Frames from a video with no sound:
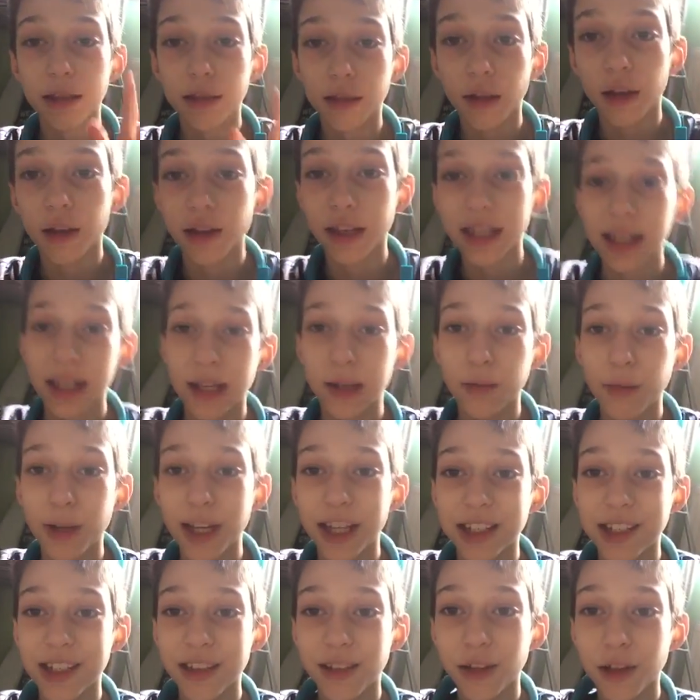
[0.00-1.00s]
Sunday,
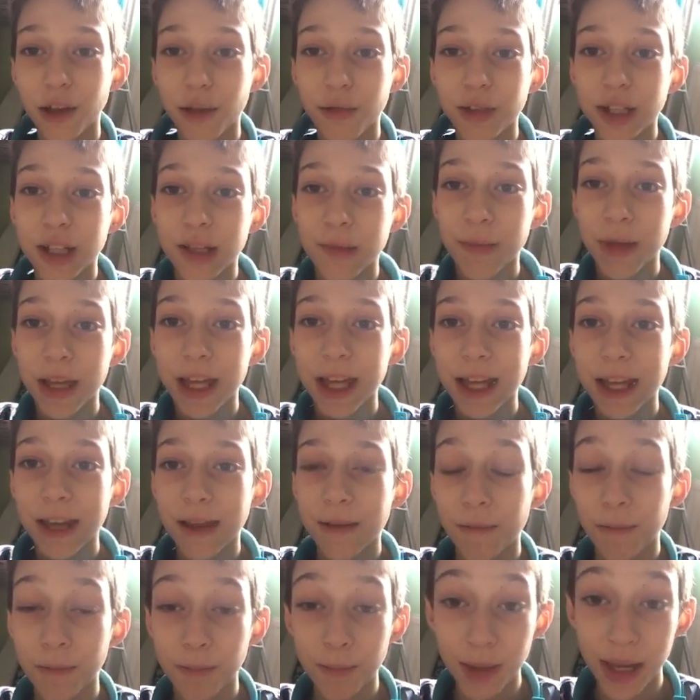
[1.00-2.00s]
which is going to be
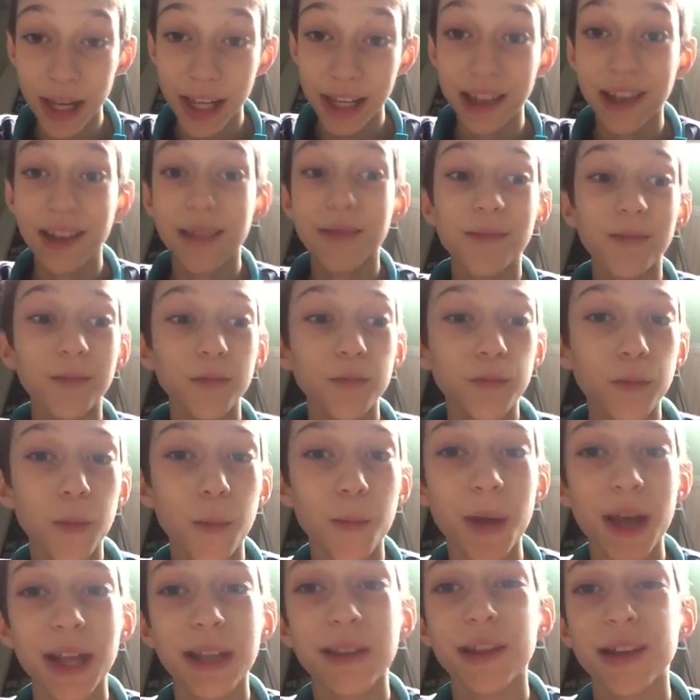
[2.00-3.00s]
big.
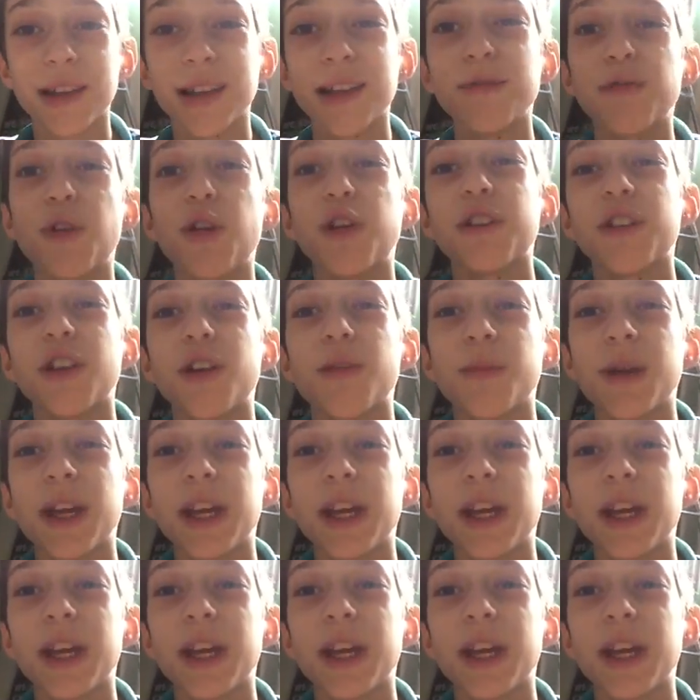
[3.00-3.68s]
Basically what it's going to